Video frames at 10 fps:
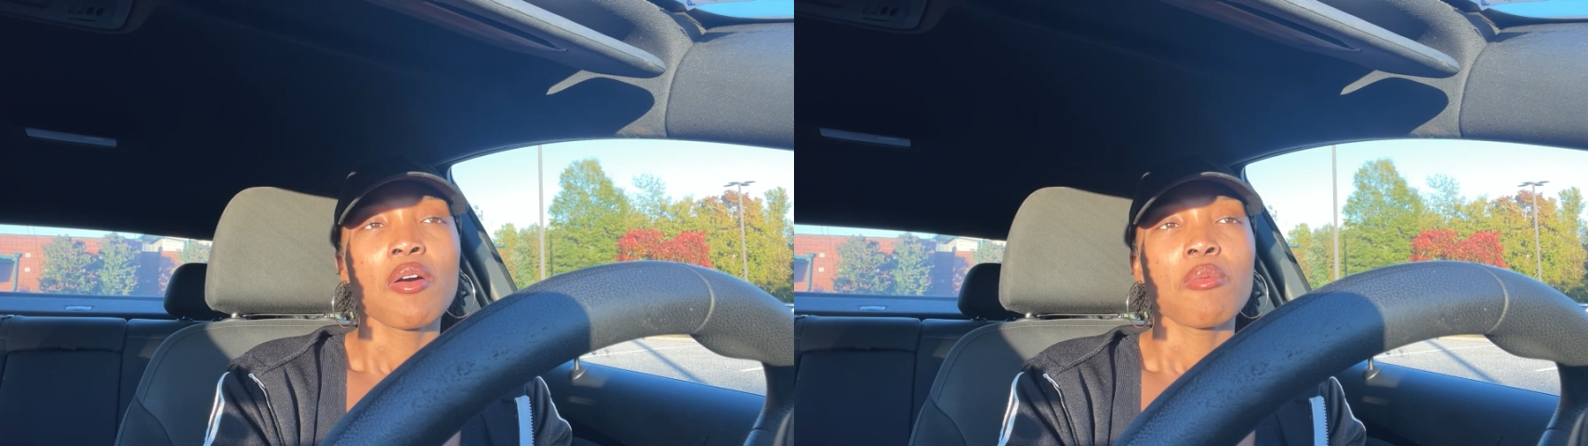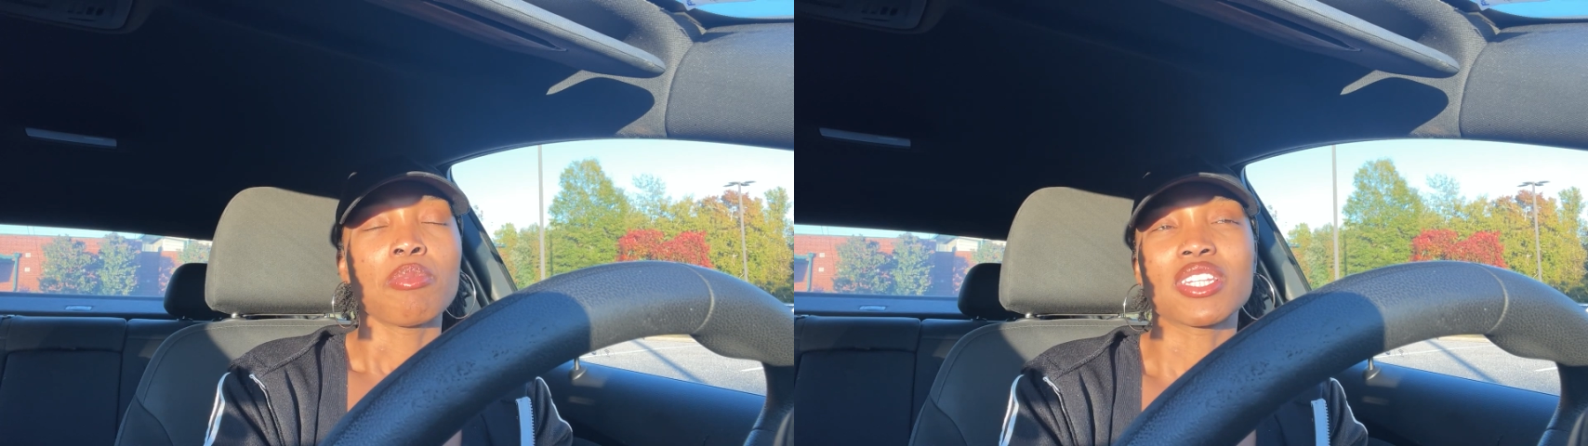
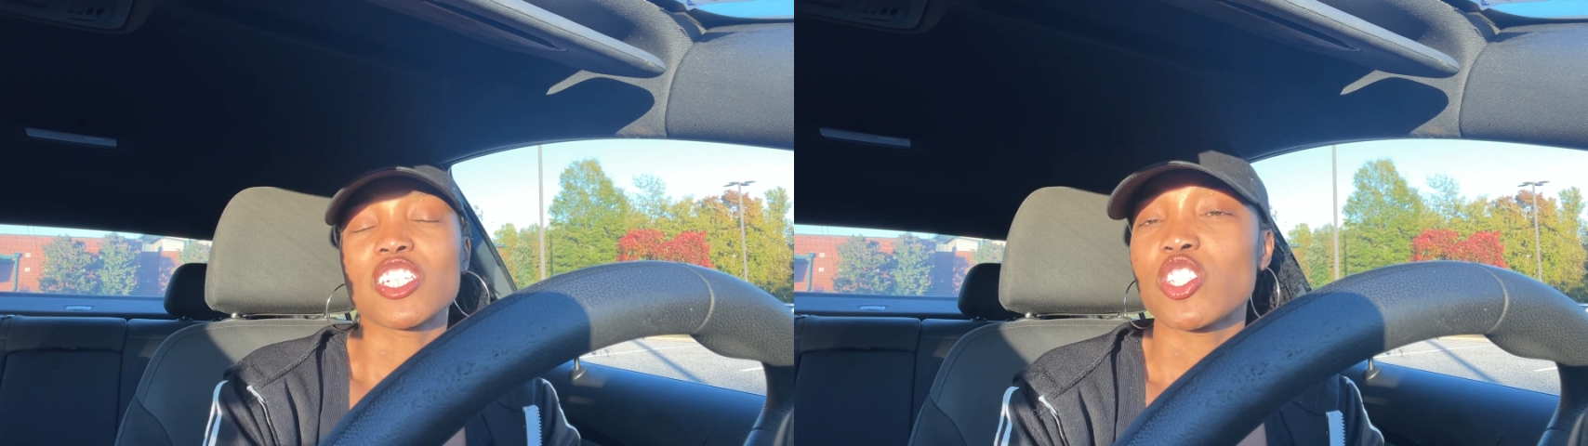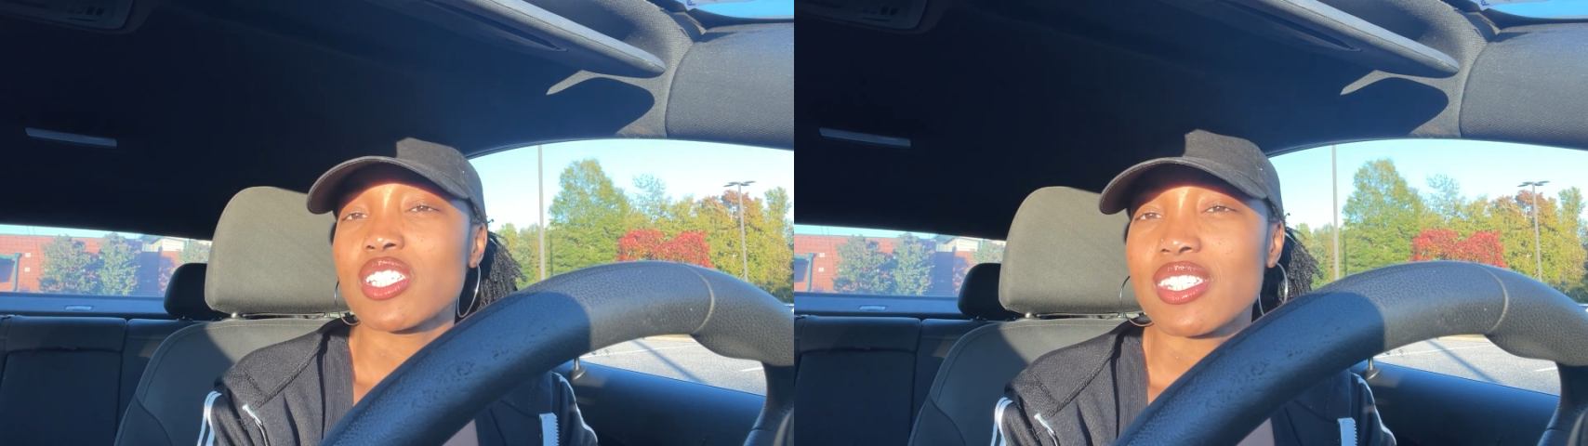But
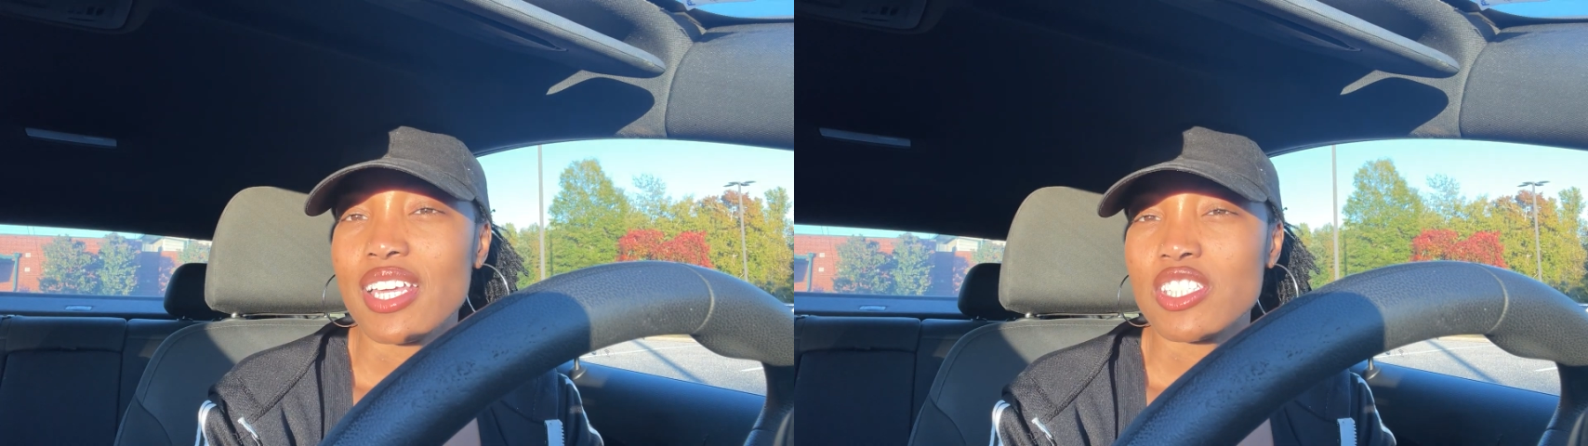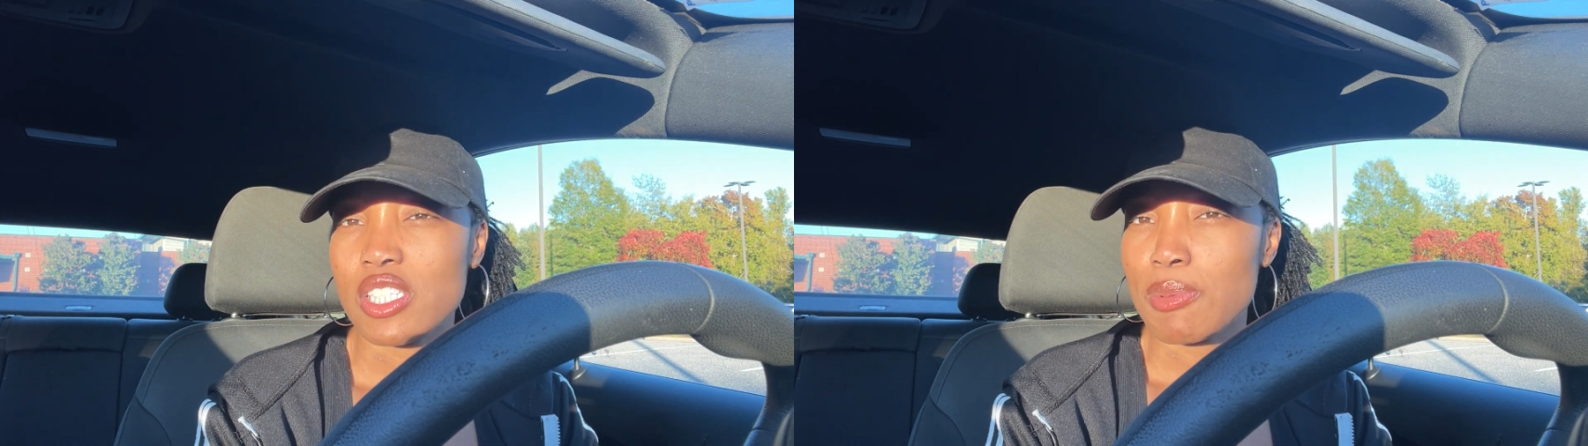then she
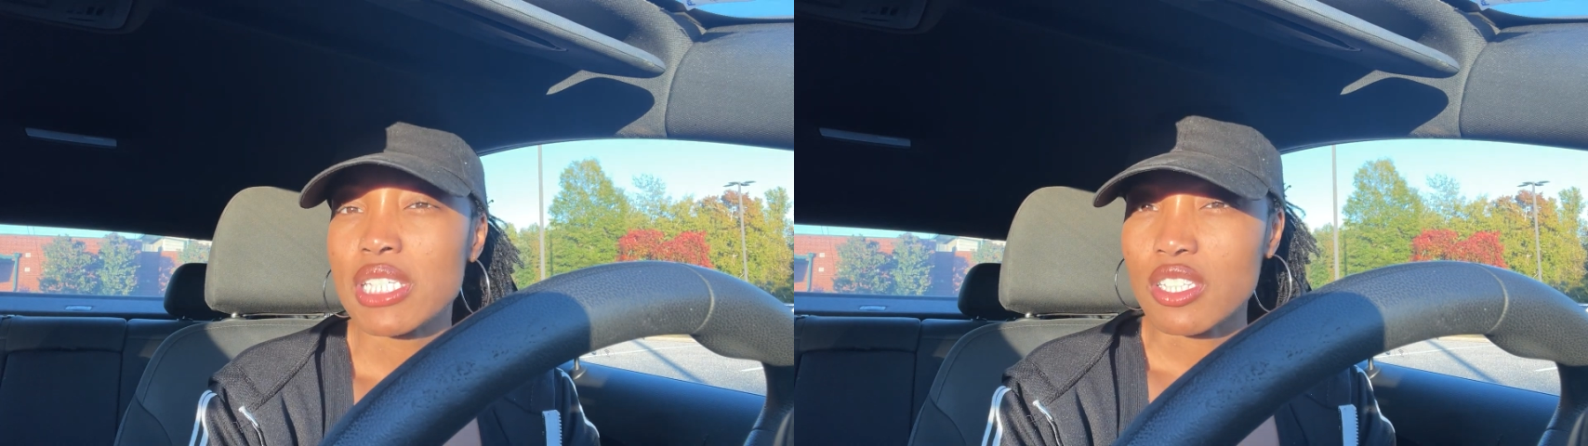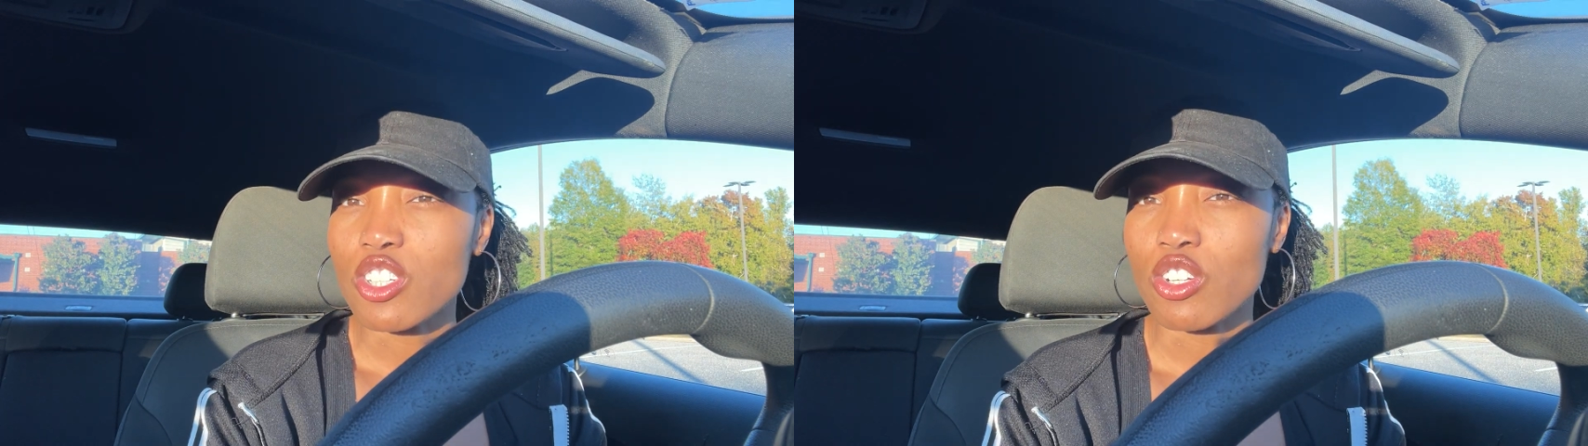said, she
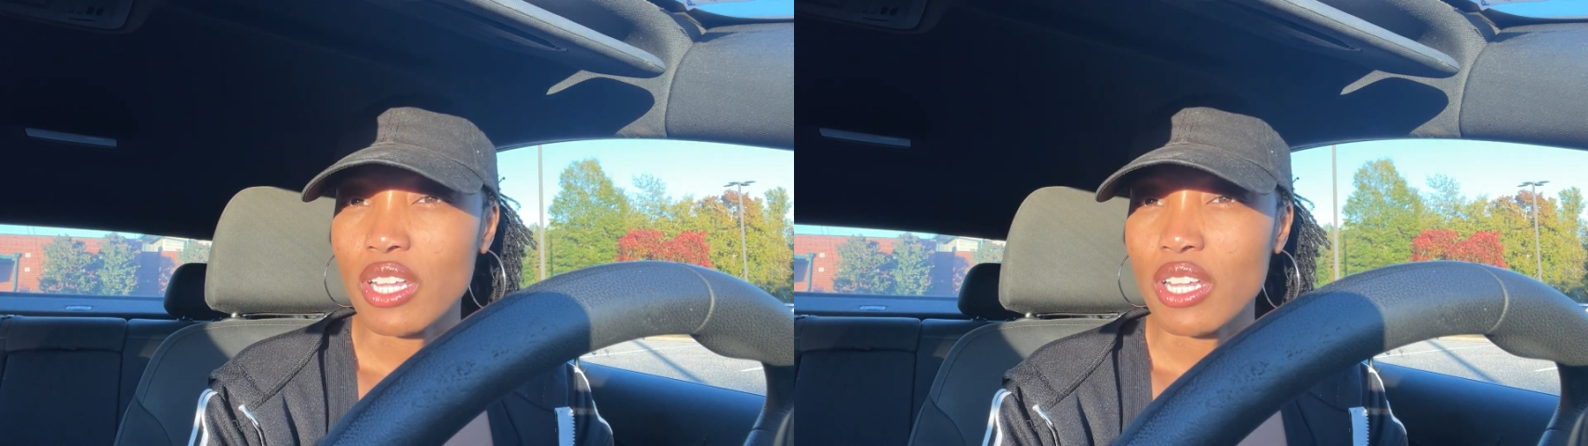speaks a little